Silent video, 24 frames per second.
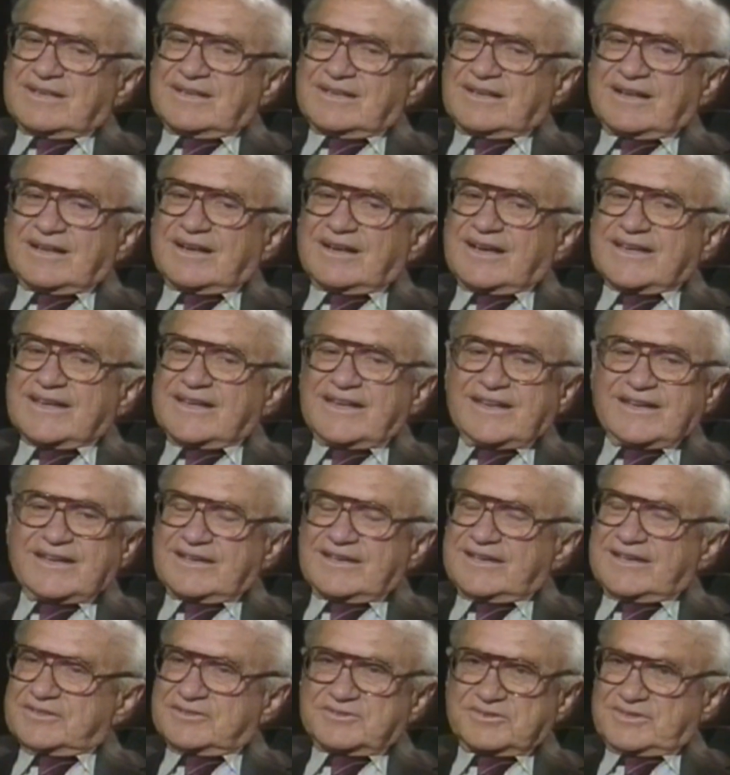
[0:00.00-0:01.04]
I can't
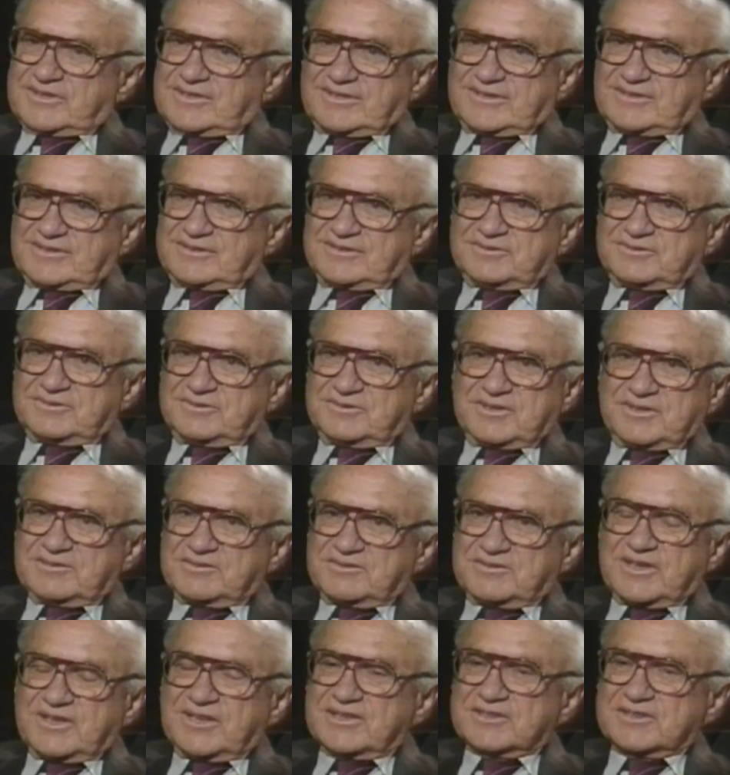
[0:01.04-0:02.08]
answer that. You'd have
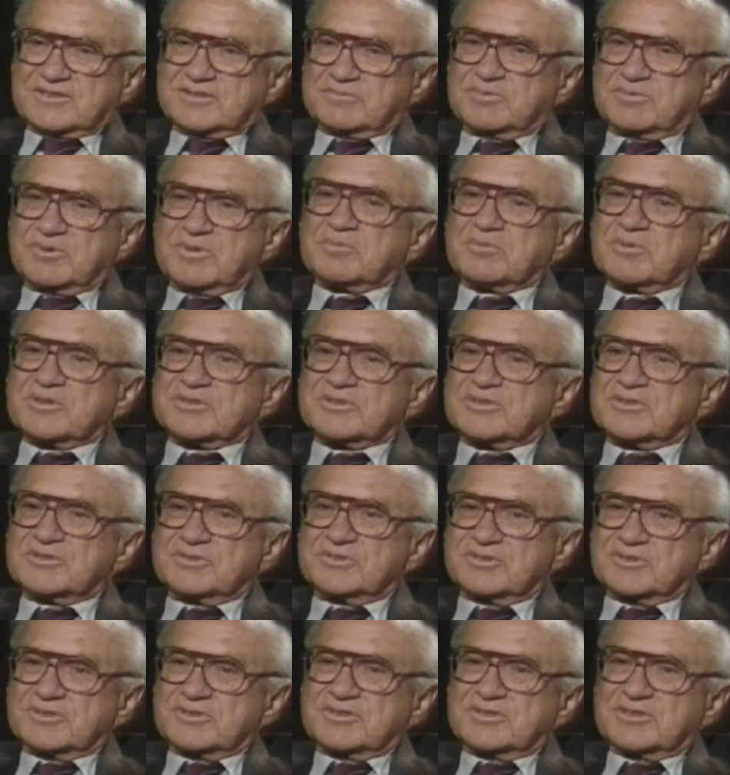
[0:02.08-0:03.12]
to ask the people at the New
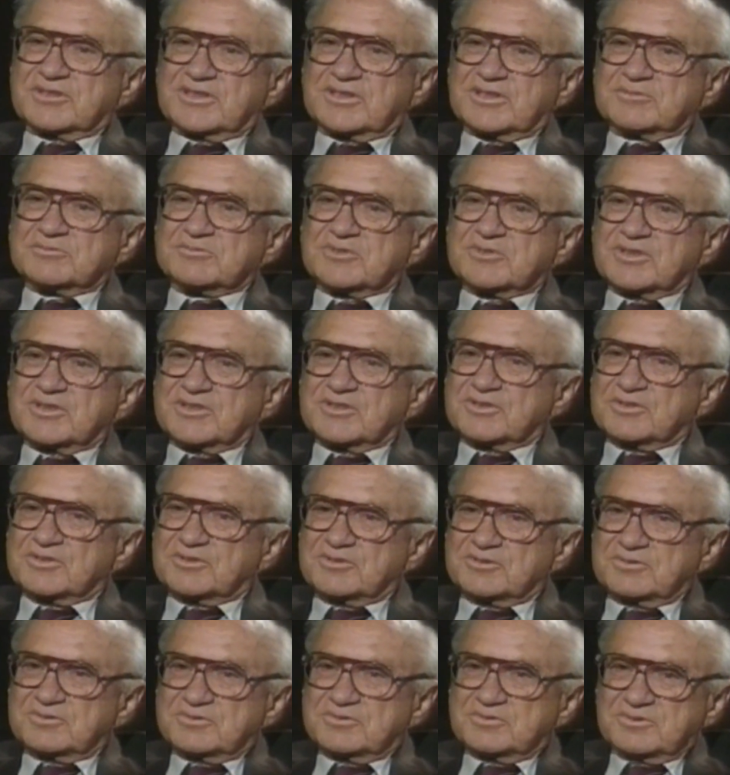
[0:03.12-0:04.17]
York Times. On the
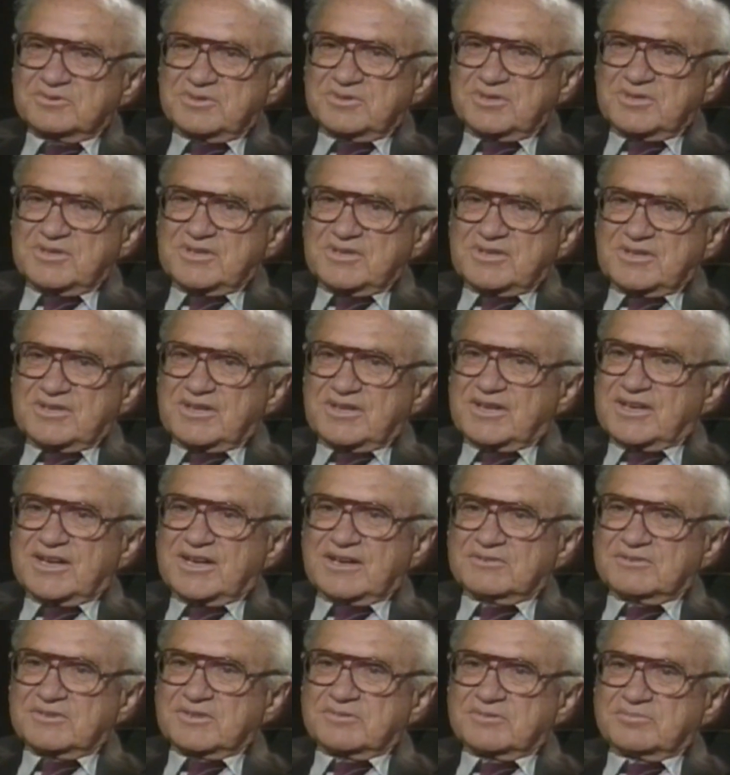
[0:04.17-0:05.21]
whole, they
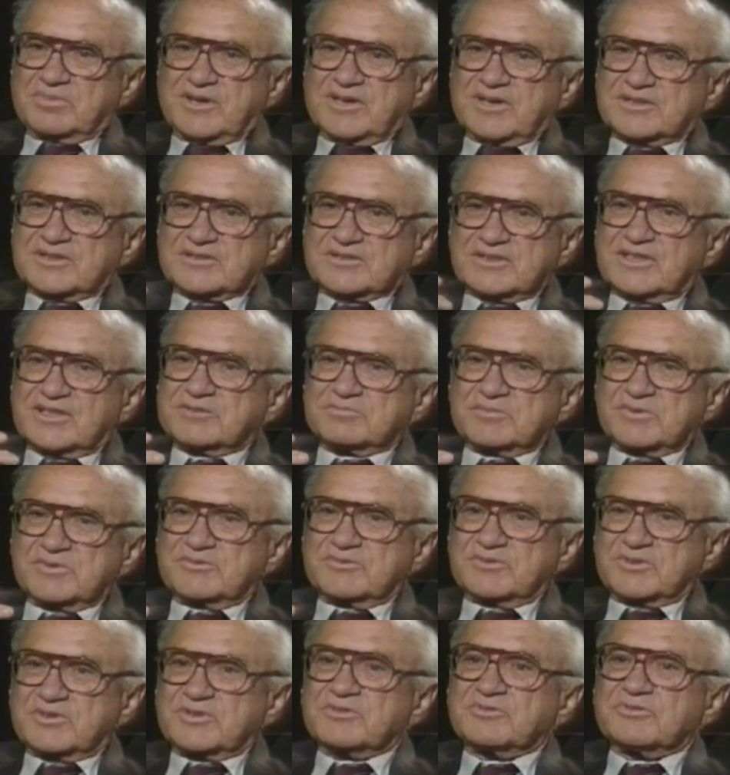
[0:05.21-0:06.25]
have in the past not been
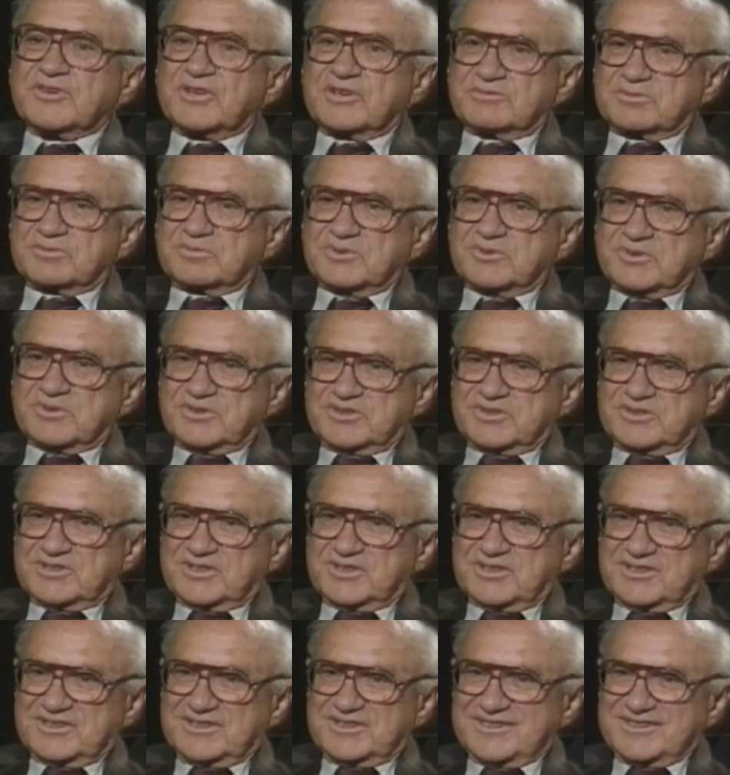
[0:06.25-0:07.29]
very favorable to these
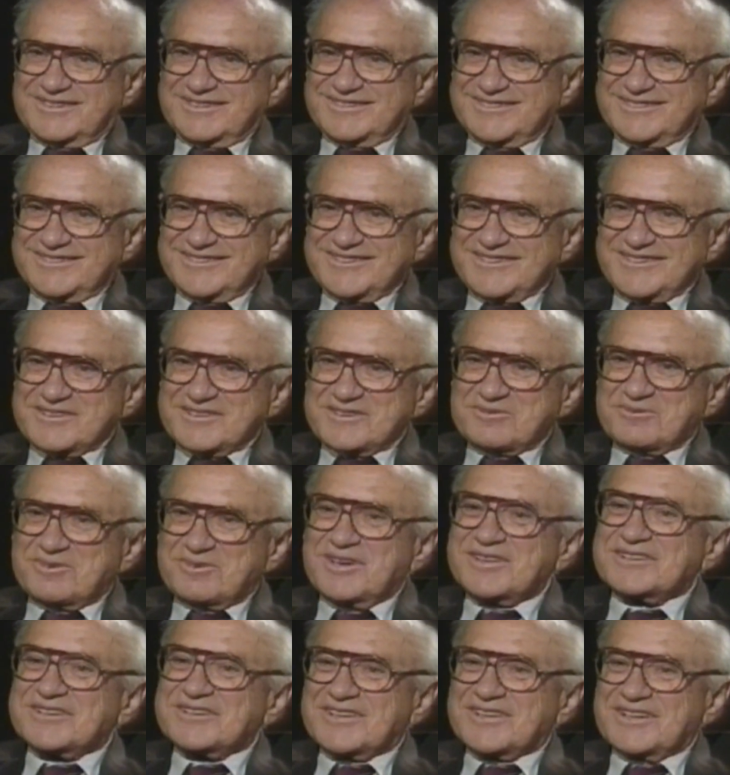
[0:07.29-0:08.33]
ideas.
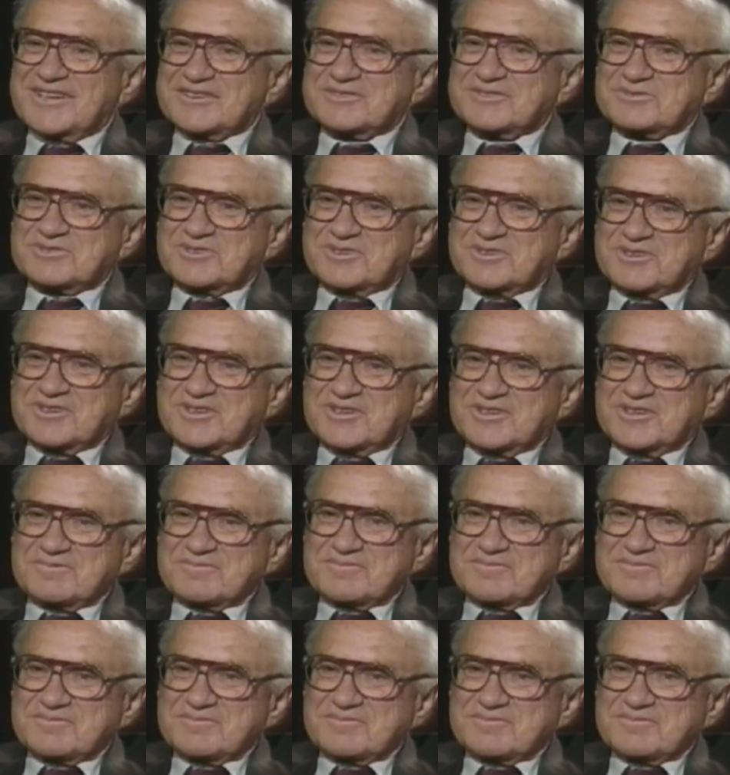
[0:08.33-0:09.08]
Quite the contrary.